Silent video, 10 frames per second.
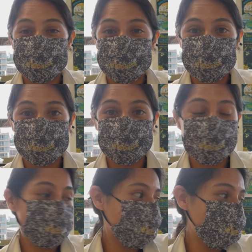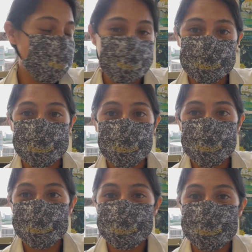finished setting up my
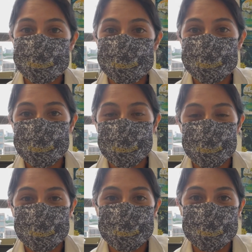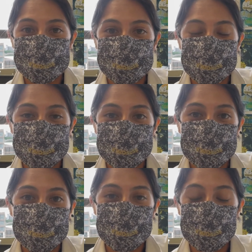extractions. They're in
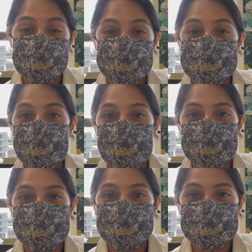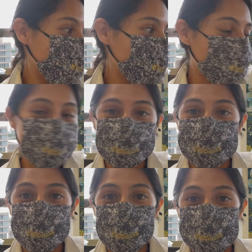the water bath where I'll leave
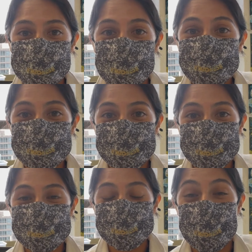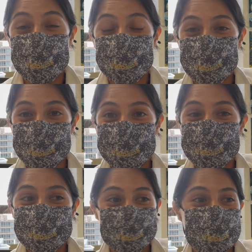them overnight and
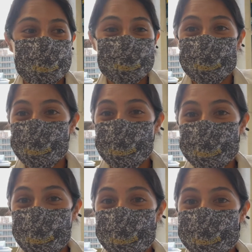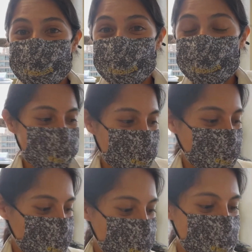I can head out now. It
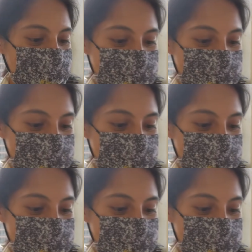is